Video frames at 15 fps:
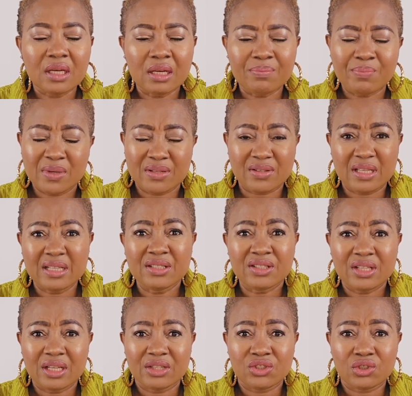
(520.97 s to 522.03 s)

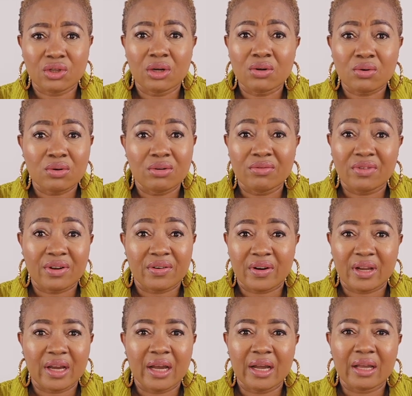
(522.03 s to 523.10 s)
percentage. Don't go very
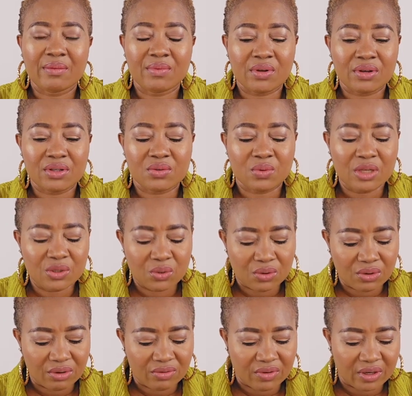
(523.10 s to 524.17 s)
high, because when you
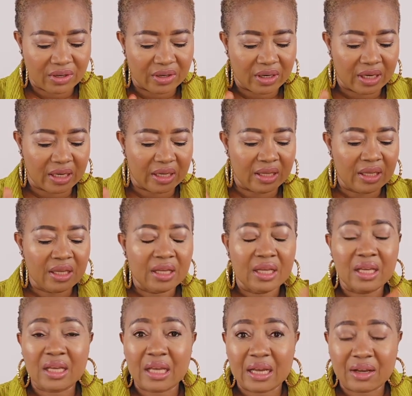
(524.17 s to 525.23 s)
go very high,
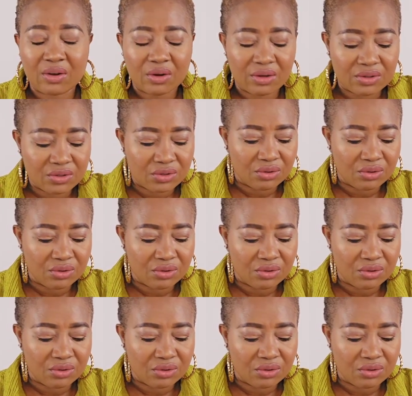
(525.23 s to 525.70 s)
it can cause you